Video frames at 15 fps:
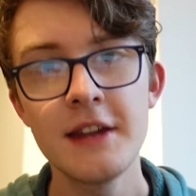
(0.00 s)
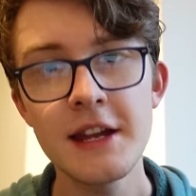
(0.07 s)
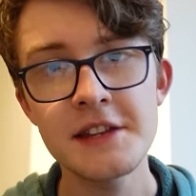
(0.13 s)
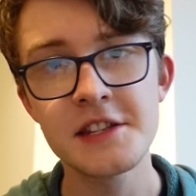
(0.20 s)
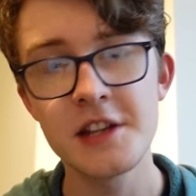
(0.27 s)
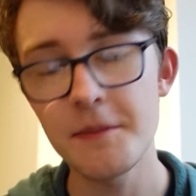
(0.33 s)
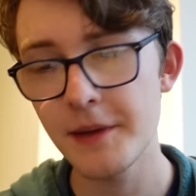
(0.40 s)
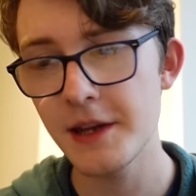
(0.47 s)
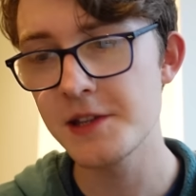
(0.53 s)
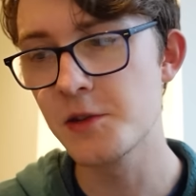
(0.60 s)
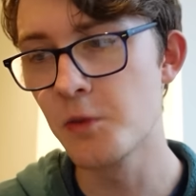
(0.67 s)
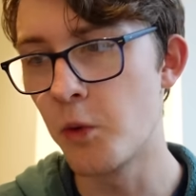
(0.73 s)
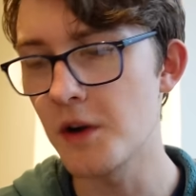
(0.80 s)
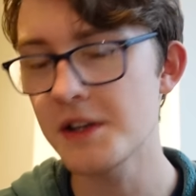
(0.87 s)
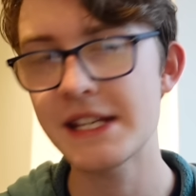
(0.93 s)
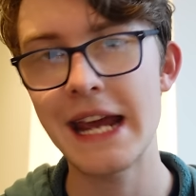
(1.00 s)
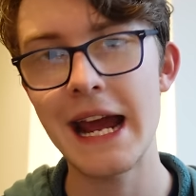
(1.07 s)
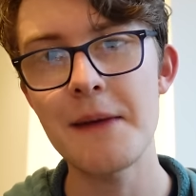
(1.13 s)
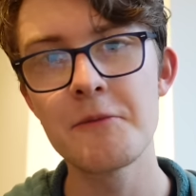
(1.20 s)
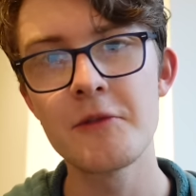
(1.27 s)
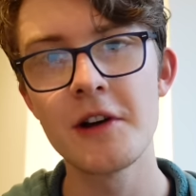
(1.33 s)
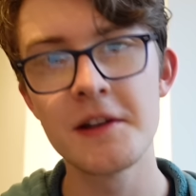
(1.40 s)
Next up is, what
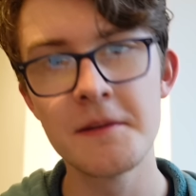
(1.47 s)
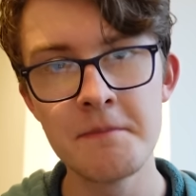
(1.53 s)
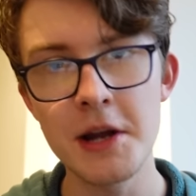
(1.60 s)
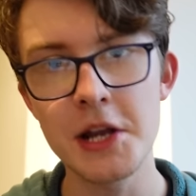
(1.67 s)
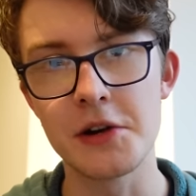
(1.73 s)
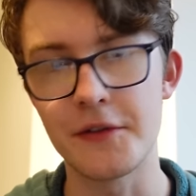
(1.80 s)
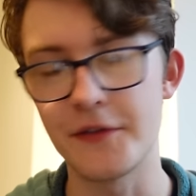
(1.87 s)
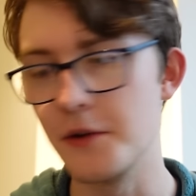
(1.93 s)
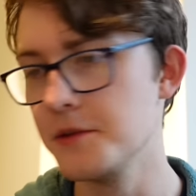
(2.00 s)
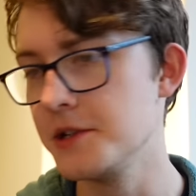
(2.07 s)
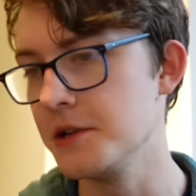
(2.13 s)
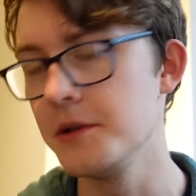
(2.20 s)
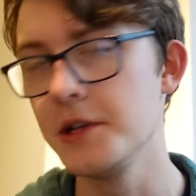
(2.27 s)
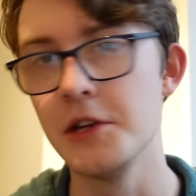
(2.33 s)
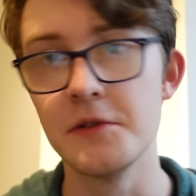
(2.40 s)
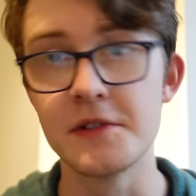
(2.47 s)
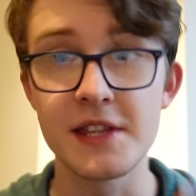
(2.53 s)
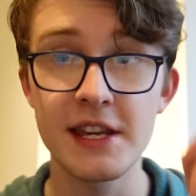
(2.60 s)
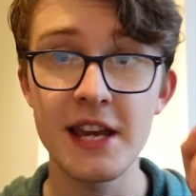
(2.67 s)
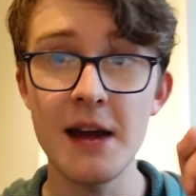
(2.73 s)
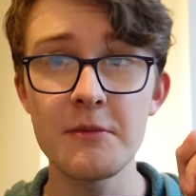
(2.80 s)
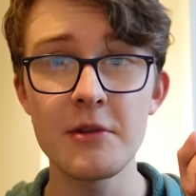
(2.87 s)
camera and microphone do you use?
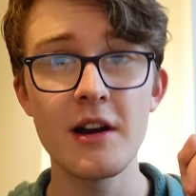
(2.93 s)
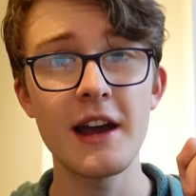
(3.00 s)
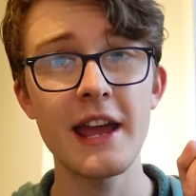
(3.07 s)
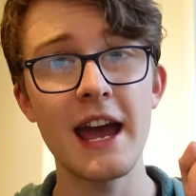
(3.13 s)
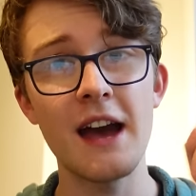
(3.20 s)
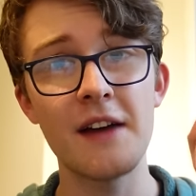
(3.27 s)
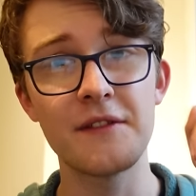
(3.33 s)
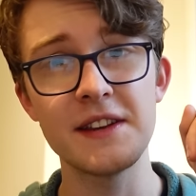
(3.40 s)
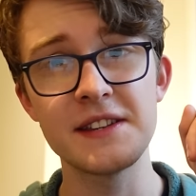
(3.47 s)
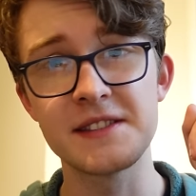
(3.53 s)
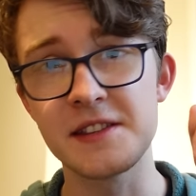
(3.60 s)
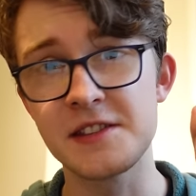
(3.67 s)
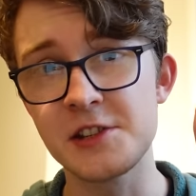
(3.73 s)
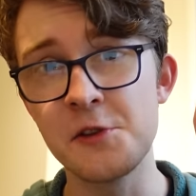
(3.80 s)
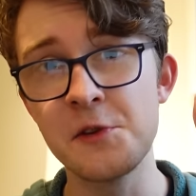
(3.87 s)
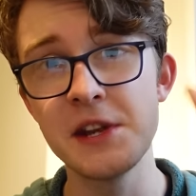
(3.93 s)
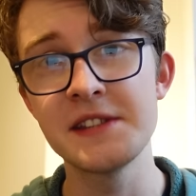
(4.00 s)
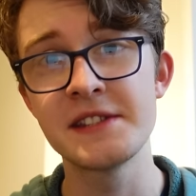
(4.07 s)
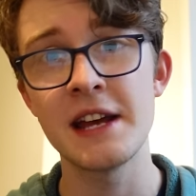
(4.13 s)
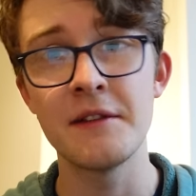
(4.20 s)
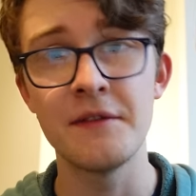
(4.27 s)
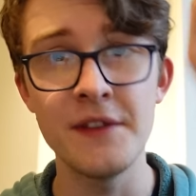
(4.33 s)
The camera I have is the Sony
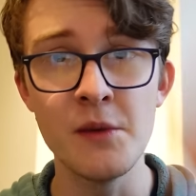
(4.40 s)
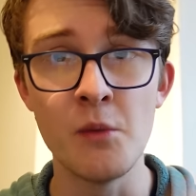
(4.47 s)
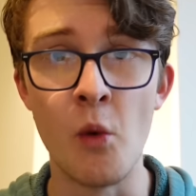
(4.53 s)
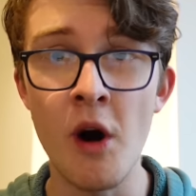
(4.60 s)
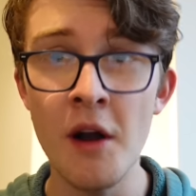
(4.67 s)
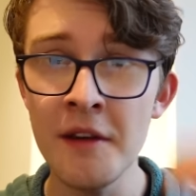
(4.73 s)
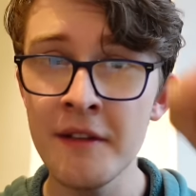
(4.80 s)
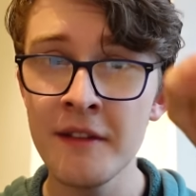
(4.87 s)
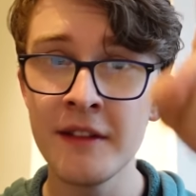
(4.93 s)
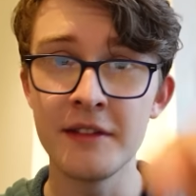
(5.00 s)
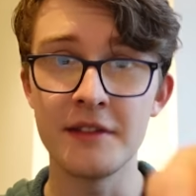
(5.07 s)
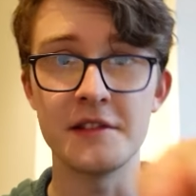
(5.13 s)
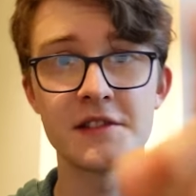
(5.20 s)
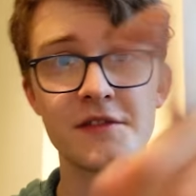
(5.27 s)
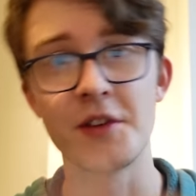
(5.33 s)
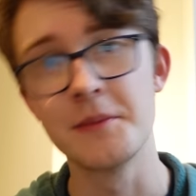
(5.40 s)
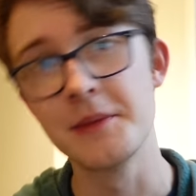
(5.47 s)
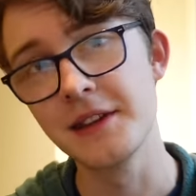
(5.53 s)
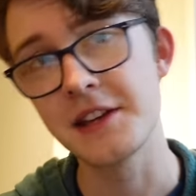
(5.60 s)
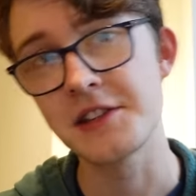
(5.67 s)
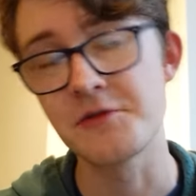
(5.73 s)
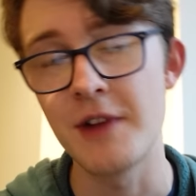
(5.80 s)
ZV-1 that's filming
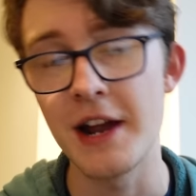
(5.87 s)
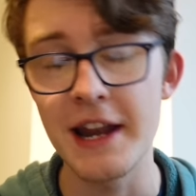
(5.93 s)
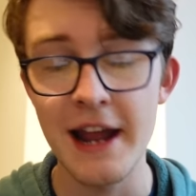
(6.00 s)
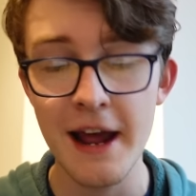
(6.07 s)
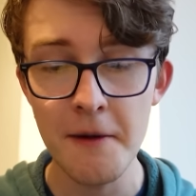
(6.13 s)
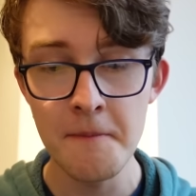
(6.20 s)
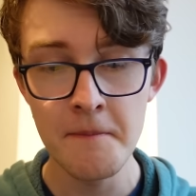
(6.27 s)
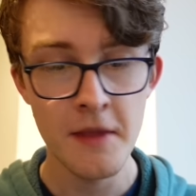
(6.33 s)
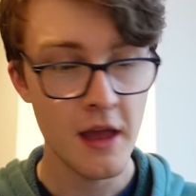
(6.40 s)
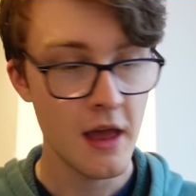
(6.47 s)
this right now.